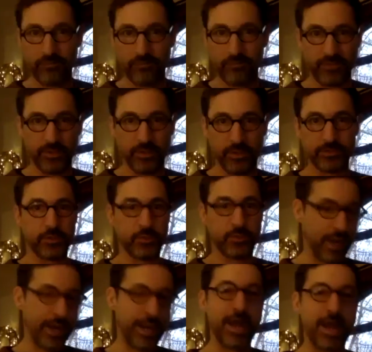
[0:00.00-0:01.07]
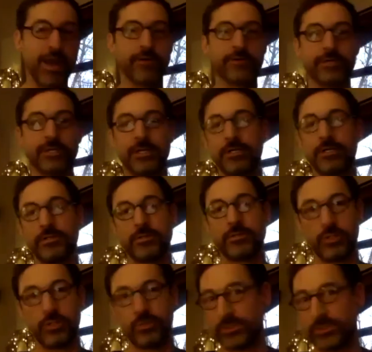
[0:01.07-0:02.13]
feel a certain way now,
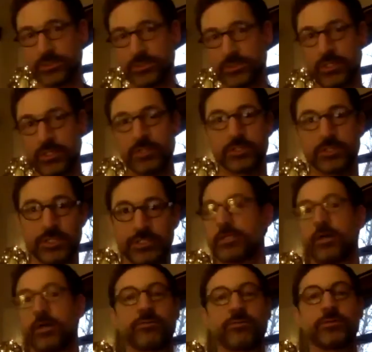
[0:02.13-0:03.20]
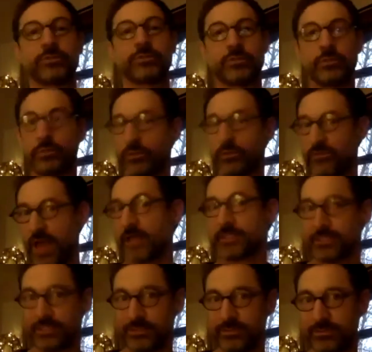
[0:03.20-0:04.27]
humans can adjust to comfort super
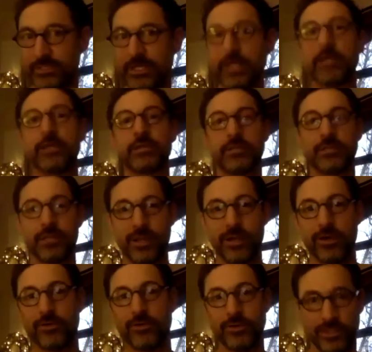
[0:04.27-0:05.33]
fast, right? You know,